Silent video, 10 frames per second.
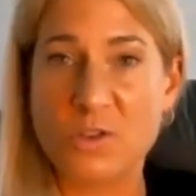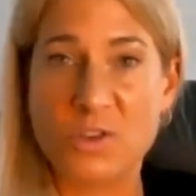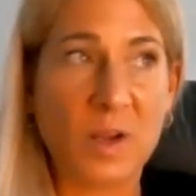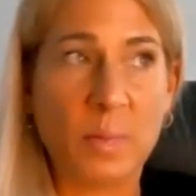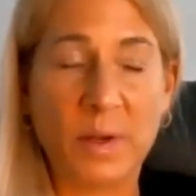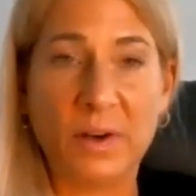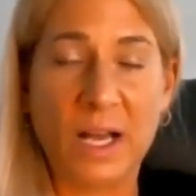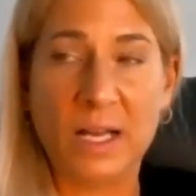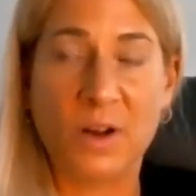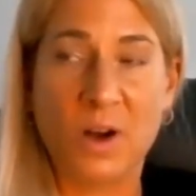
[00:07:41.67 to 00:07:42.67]
drank beer,
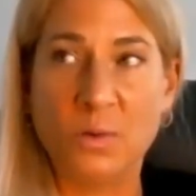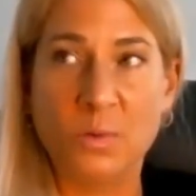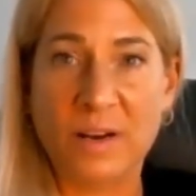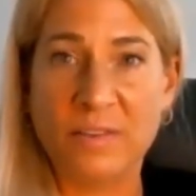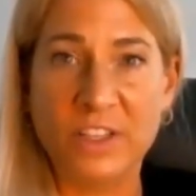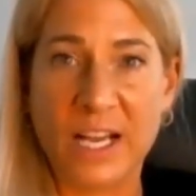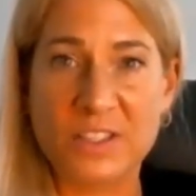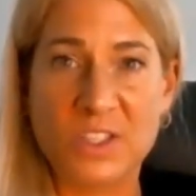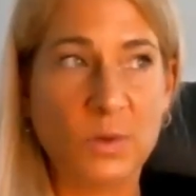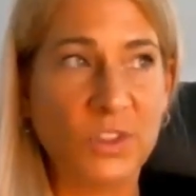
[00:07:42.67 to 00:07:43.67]
I don't know, whatever you
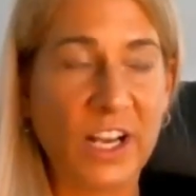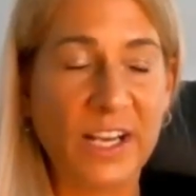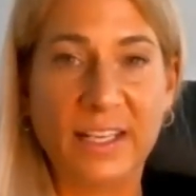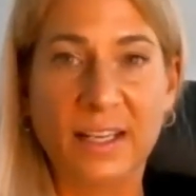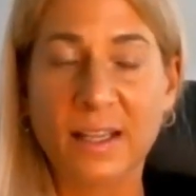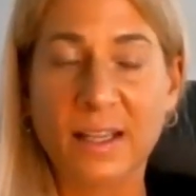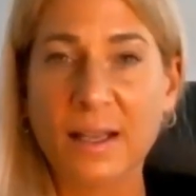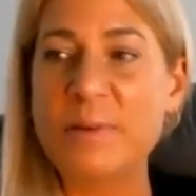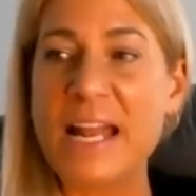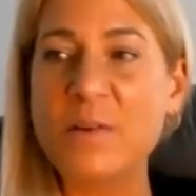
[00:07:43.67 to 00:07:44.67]
guys do when you're hiking.
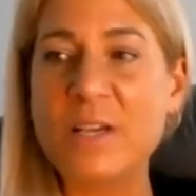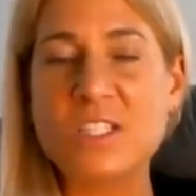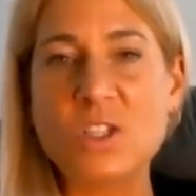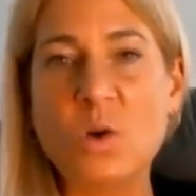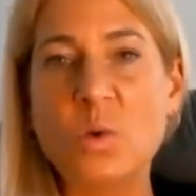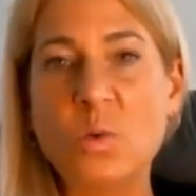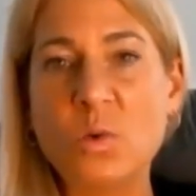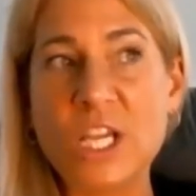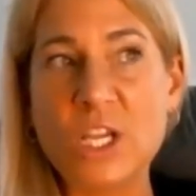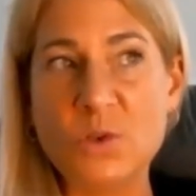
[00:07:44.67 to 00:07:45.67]
But anyway, so
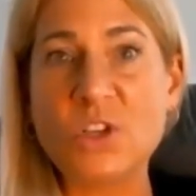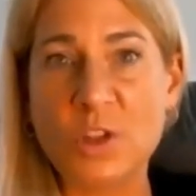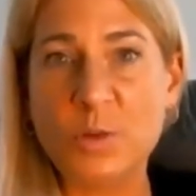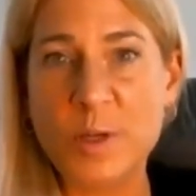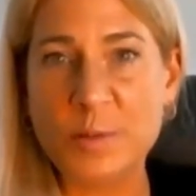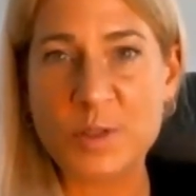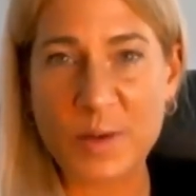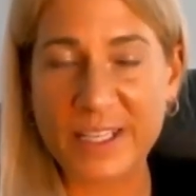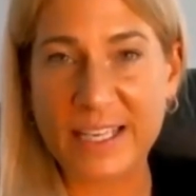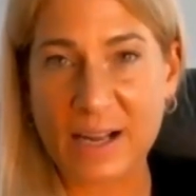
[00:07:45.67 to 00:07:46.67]
he used other people's
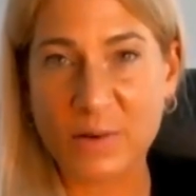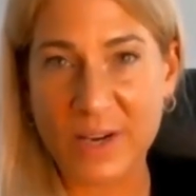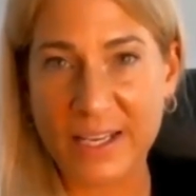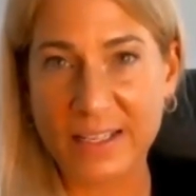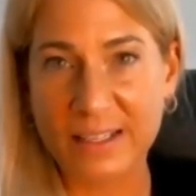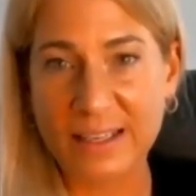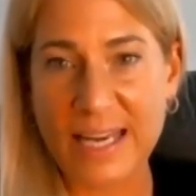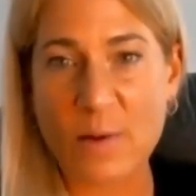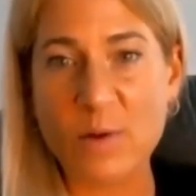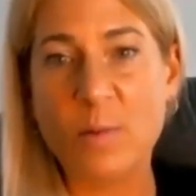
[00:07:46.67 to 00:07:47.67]
money now, right?
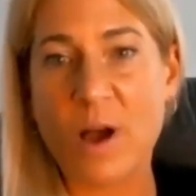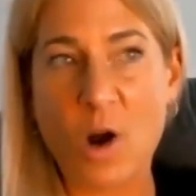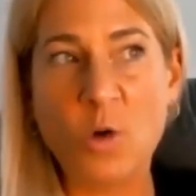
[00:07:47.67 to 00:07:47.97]
Now we brought